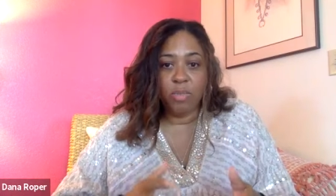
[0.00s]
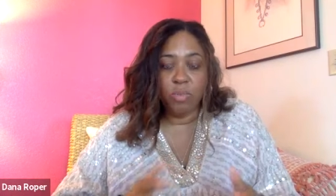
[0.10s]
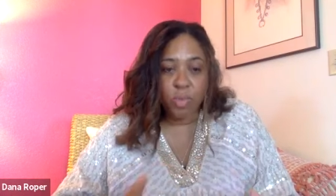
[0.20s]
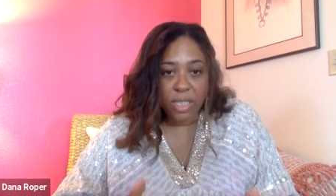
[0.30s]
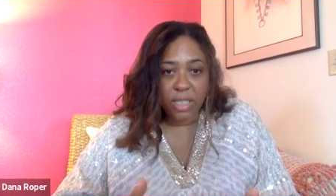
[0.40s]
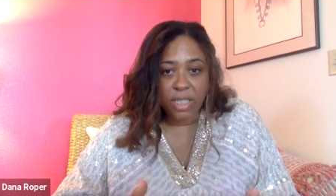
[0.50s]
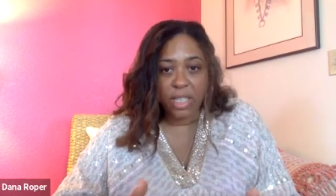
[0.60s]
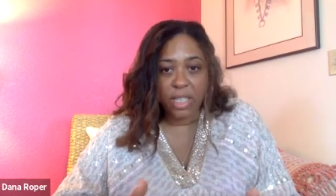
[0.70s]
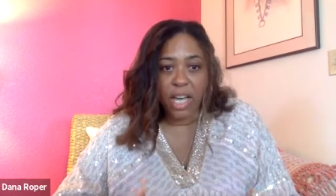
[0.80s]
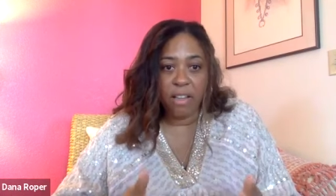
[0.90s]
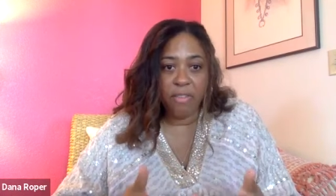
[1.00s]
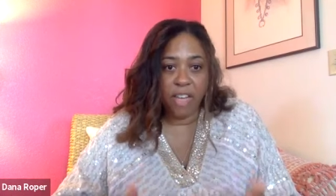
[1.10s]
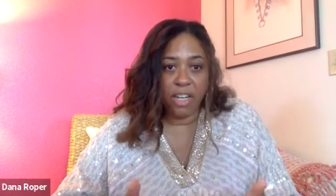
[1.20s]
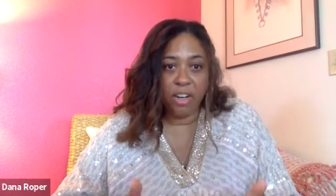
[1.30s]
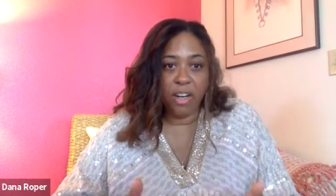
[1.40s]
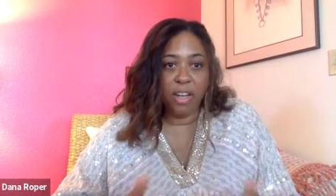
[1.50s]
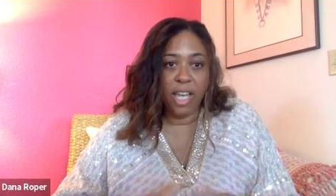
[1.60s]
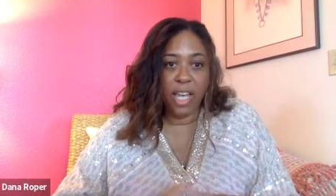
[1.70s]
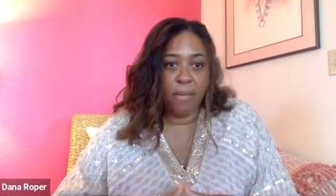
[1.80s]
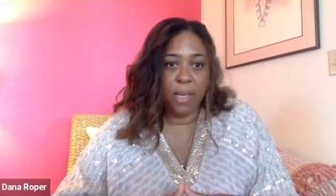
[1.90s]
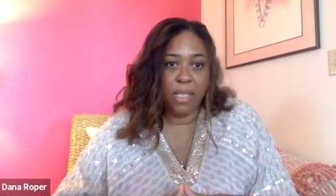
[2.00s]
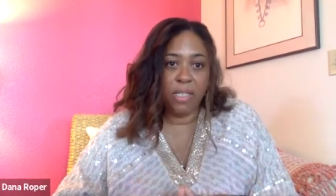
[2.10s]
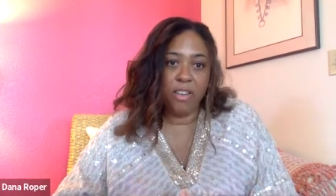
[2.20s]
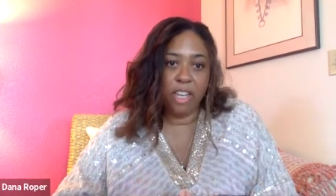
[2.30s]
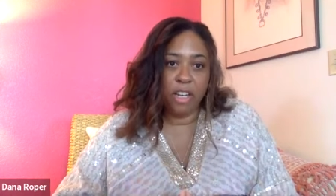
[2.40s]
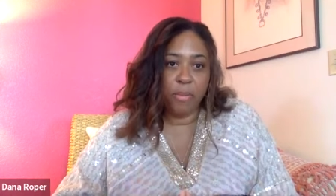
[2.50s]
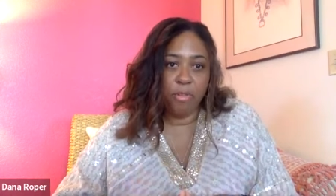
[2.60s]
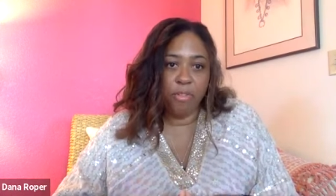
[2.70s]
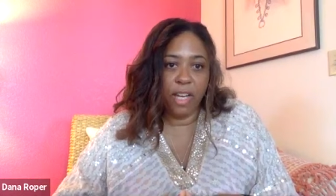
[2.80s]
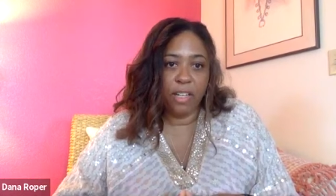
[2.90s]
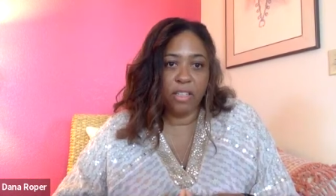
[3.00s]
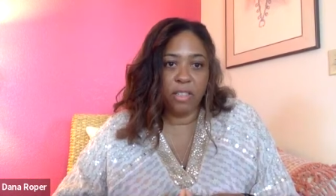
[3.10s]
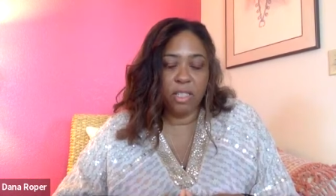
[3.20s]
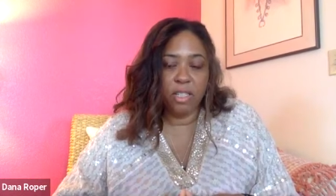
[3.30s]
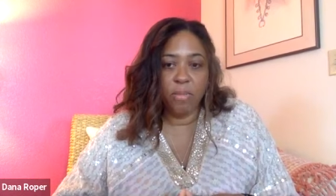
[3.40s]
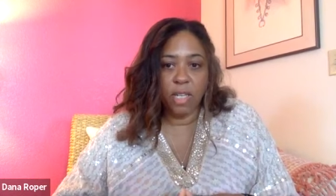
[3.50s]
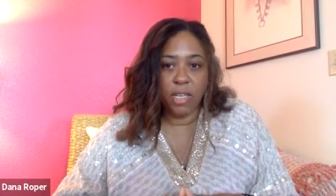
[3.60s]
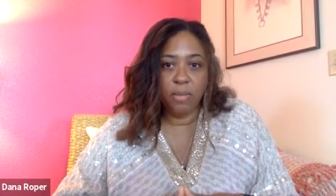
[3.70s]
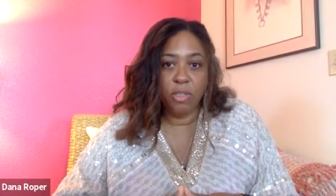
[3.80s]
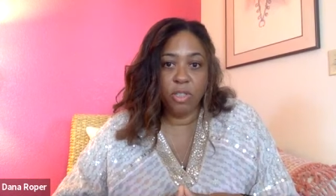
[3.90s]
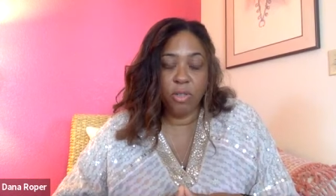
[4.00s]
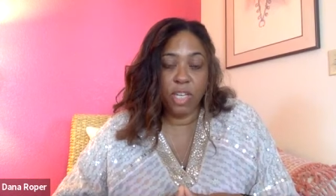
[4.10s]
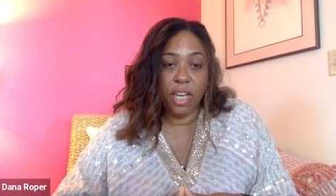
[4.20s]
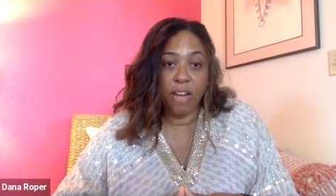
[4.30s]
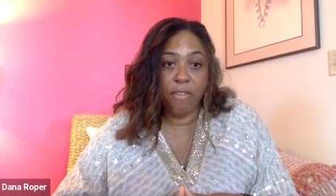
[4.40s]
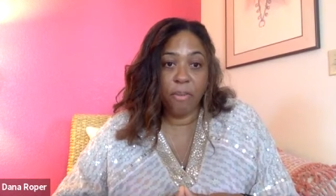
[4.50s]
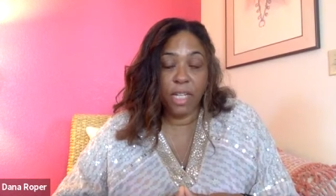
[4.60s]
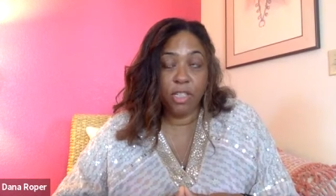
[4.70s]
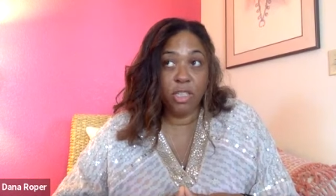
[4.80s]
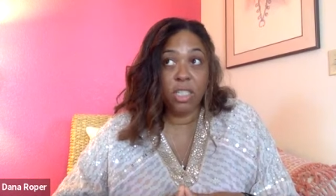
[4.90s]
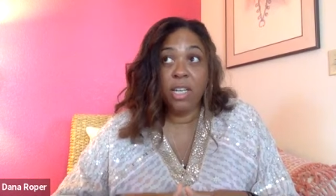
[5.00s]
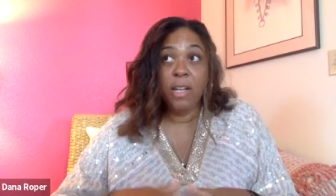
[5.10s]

really elevated our game as healthcare providers in being able to care for patients.